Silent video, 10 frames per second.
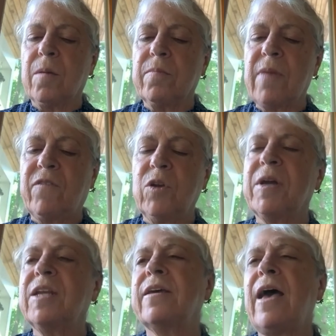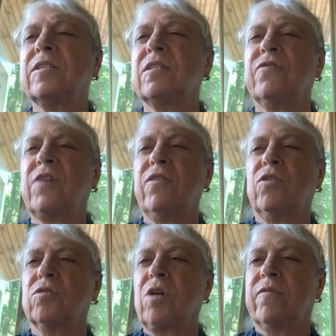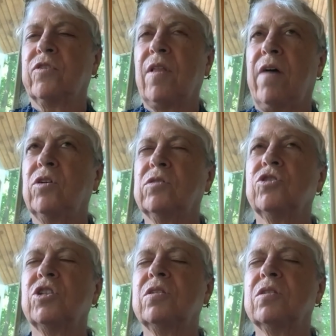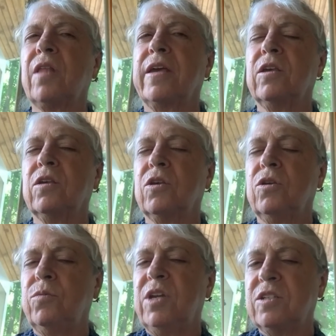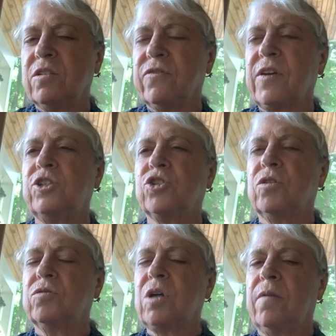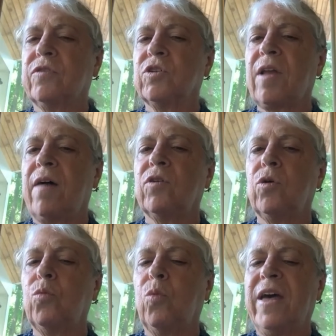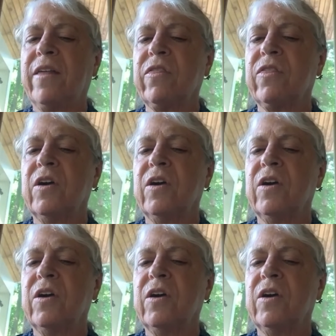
Everybody has to find their own comfort level, just like you need to find your own comfort level with